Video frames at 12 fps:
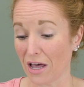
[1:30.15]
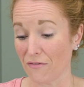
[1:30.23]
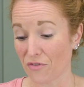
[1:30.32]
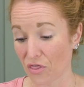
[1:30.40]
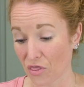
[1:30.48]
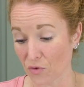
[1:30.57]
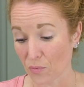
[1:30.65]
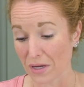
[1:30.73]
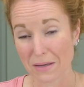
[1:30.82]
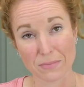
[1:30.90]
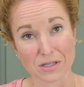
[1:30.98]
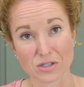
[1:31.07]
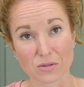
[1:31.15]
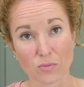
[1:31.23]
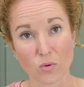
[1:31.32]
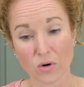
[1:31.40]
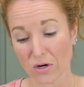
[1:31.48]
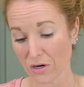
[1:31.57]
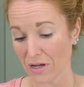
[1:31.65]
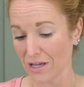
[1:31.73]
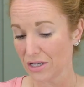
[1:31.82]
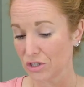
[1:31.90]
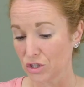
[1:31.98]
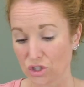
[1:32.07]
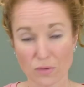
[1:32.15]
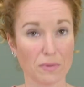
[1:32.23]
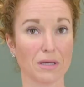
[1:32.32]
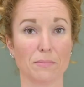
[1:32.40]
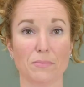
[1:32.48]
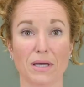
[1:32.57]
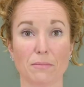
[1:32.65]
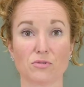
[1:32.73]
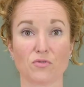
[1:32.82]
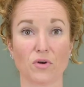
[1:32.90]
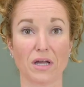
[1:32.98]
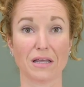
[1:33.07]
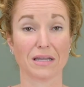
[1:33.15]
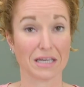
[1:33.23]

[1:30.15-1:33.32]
of 3 months or more, shipping becomes free.